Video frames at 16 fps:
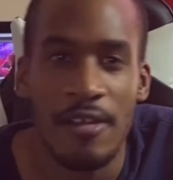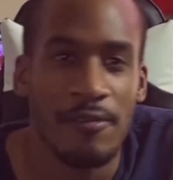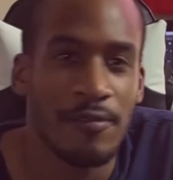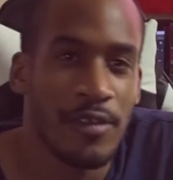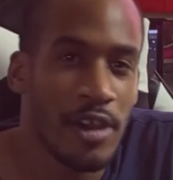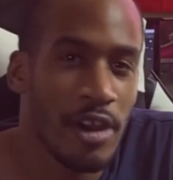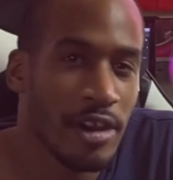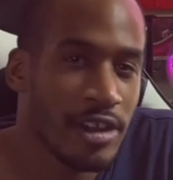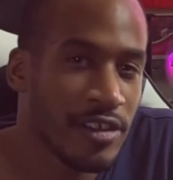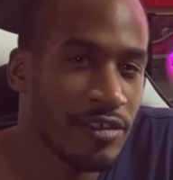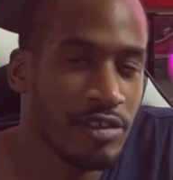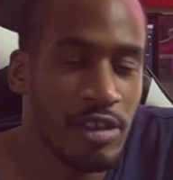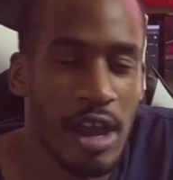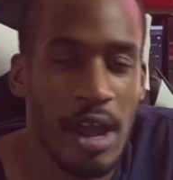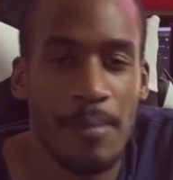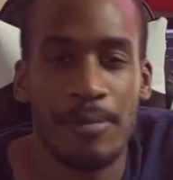VR gives you the
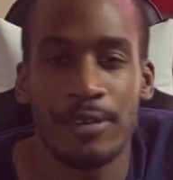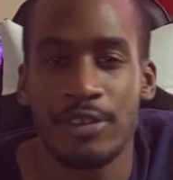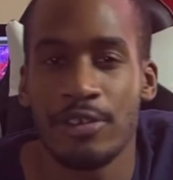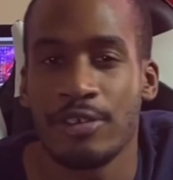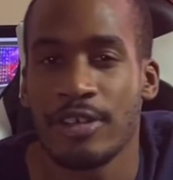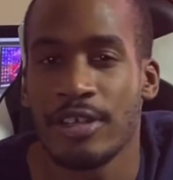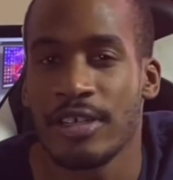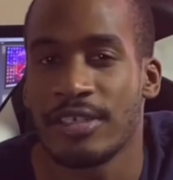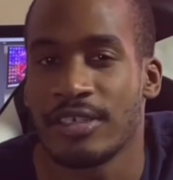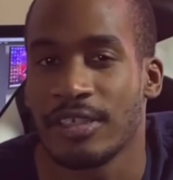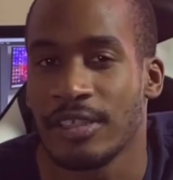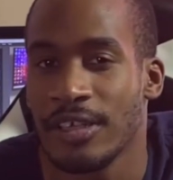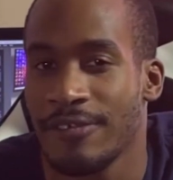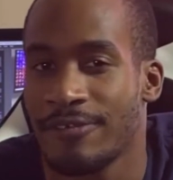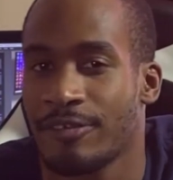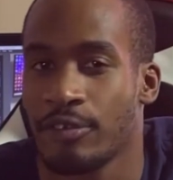opportunity to
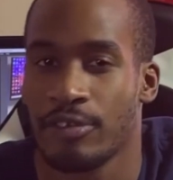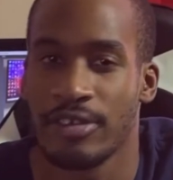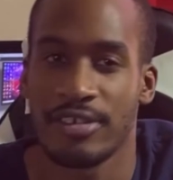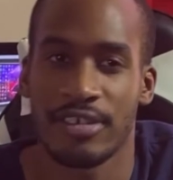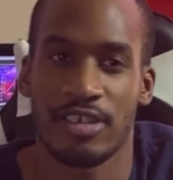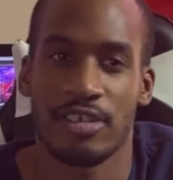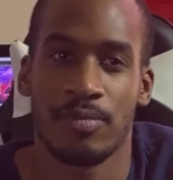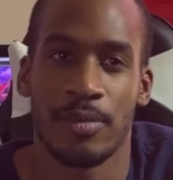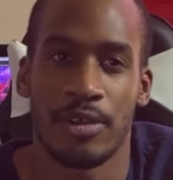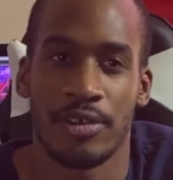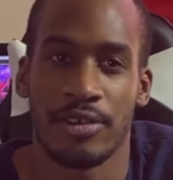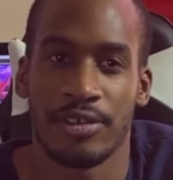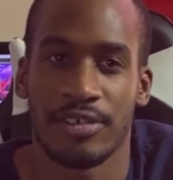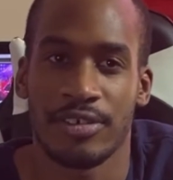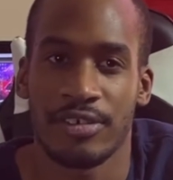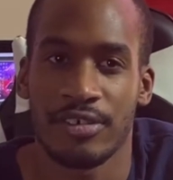live through these
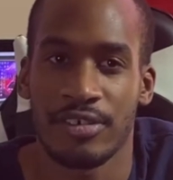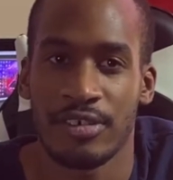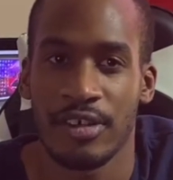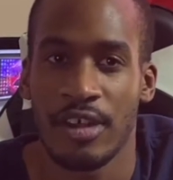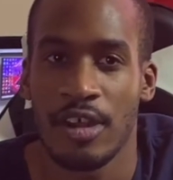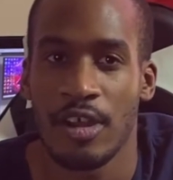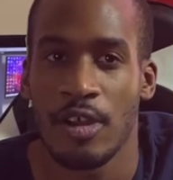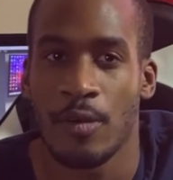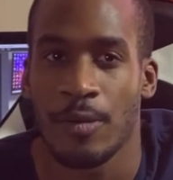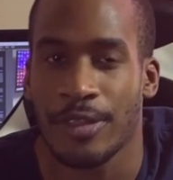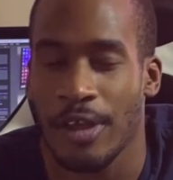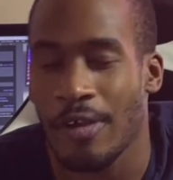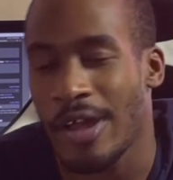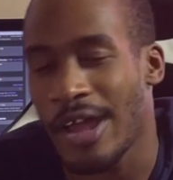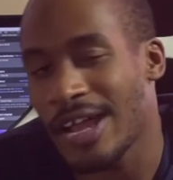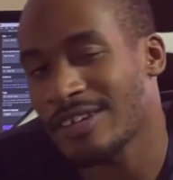experiences
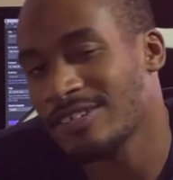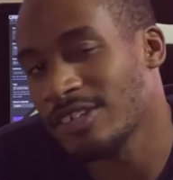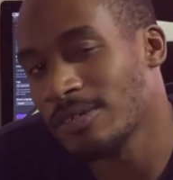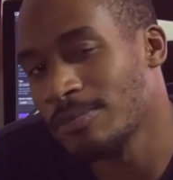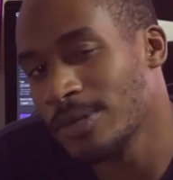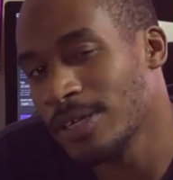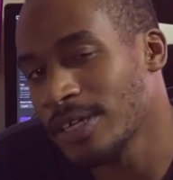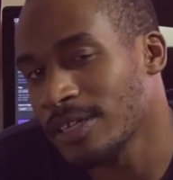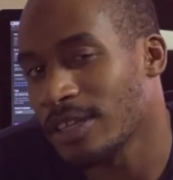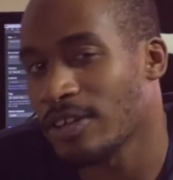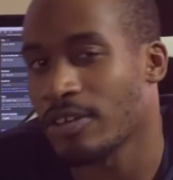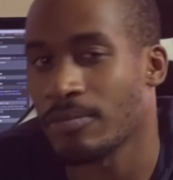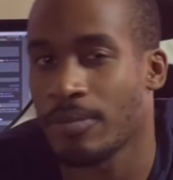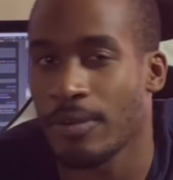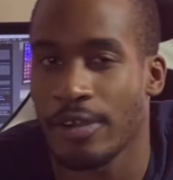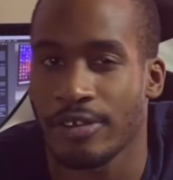without actually being there in
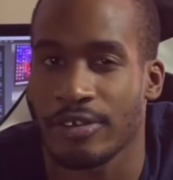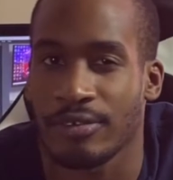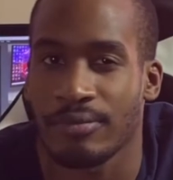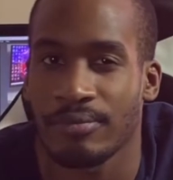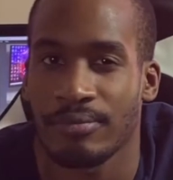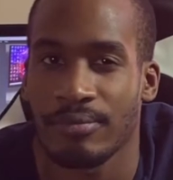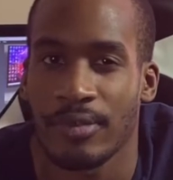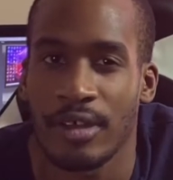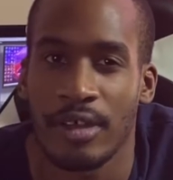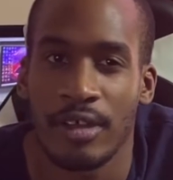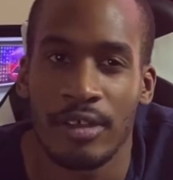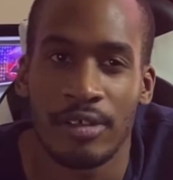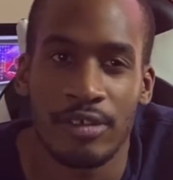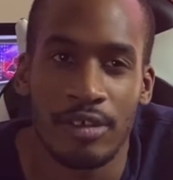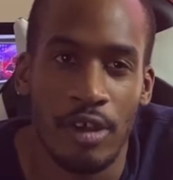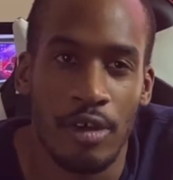person.
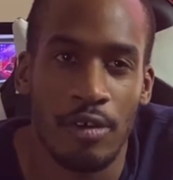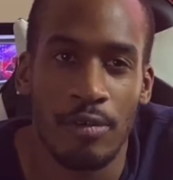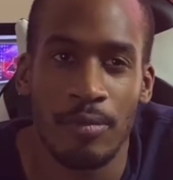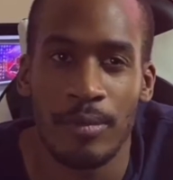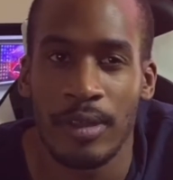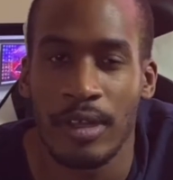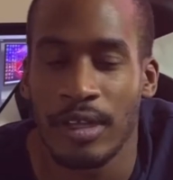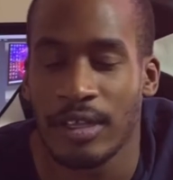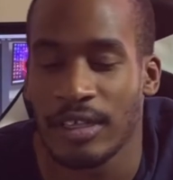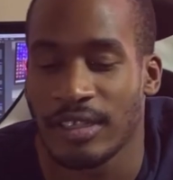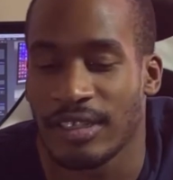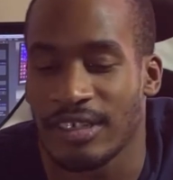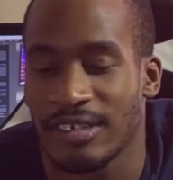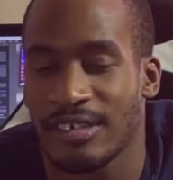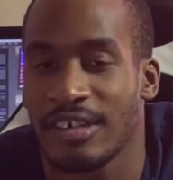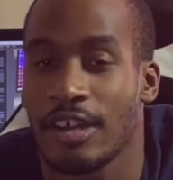So,
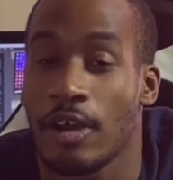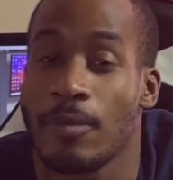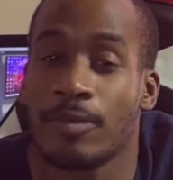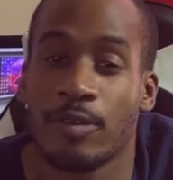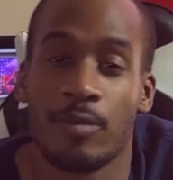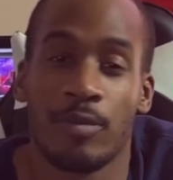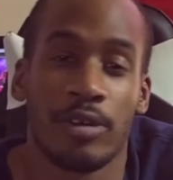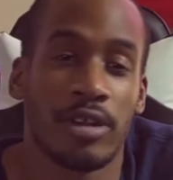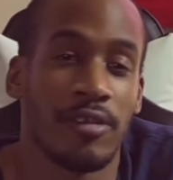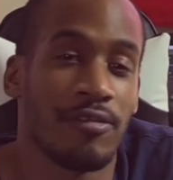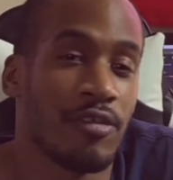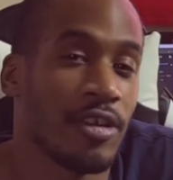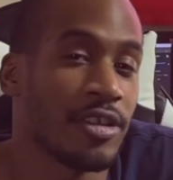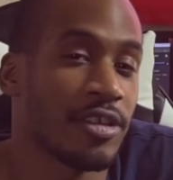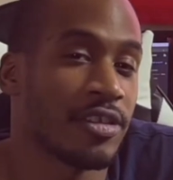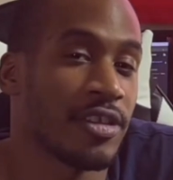this could help someone
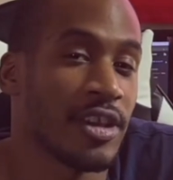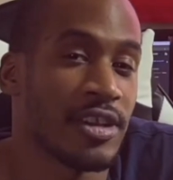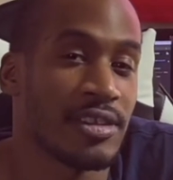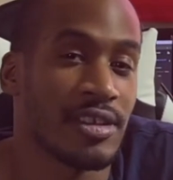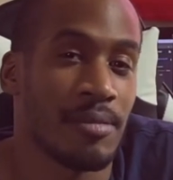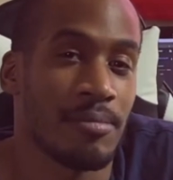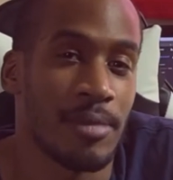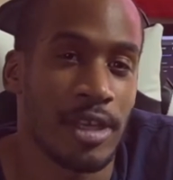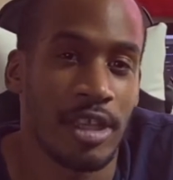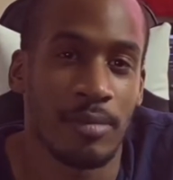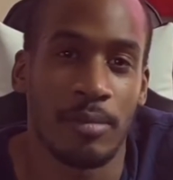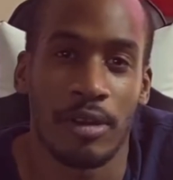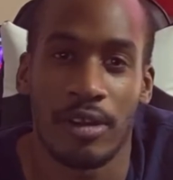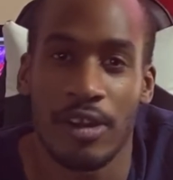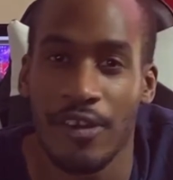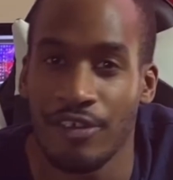confront the things that make them
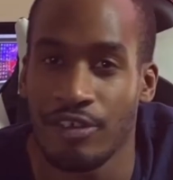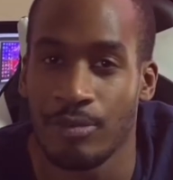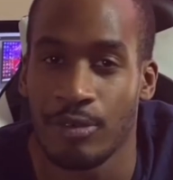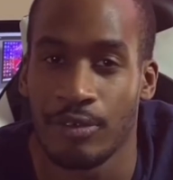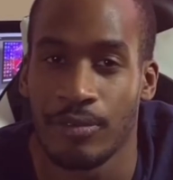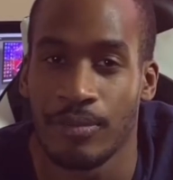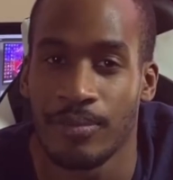uncomfortable.